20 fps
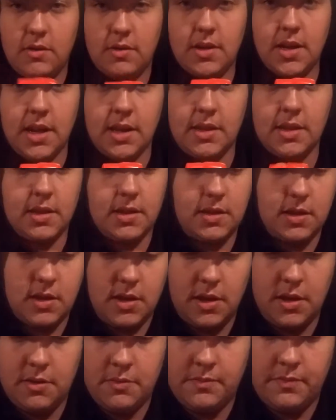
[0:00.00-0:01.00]
Take this
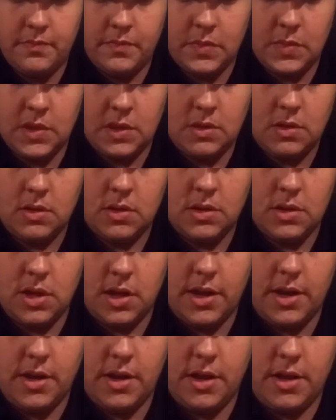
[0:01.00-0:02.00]
thing,
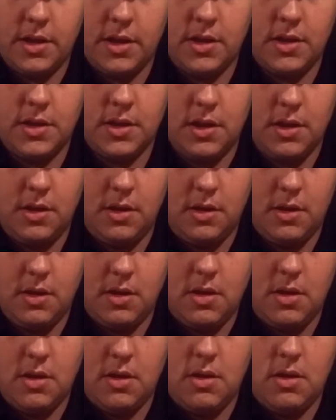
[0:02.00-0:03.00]
slide it on this end,
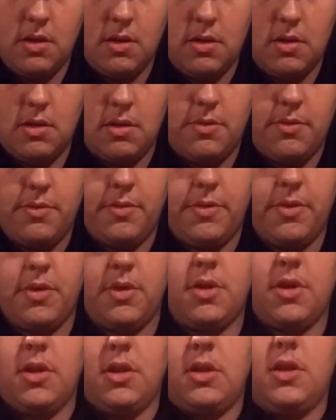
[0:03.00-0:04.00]

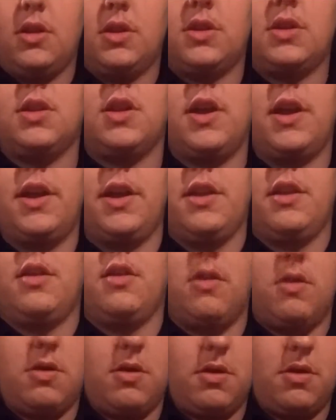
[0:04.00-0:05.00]
and then slide it
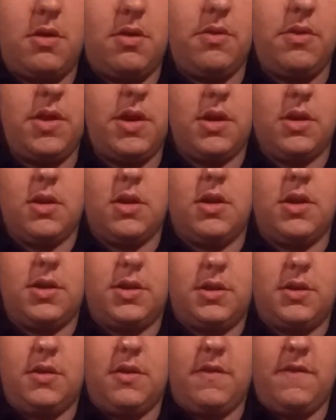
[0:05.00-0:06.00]
all the way
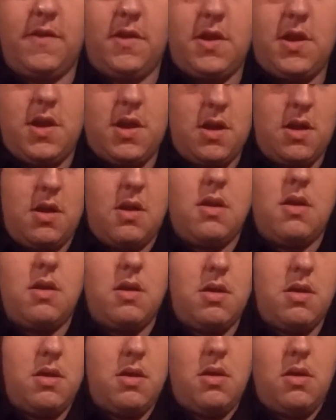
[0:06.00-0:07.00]
across over to here,
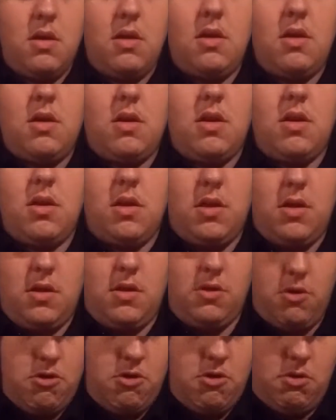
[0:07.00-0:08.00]

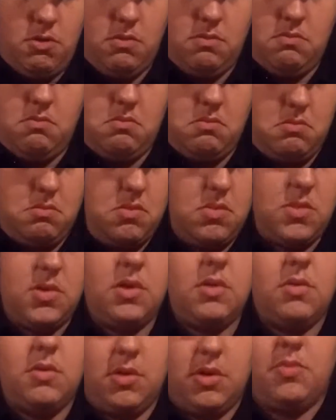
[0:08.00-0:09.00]
and then
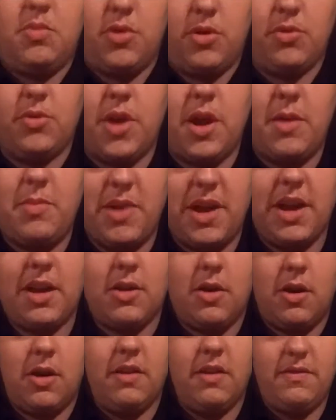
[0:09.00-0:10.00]
it'll pull right
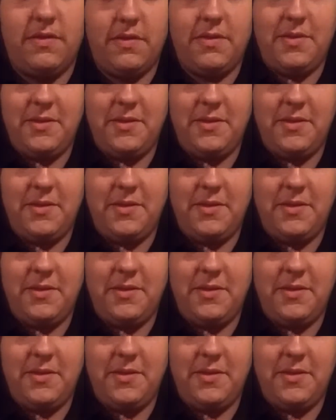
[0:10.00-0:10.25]
back off.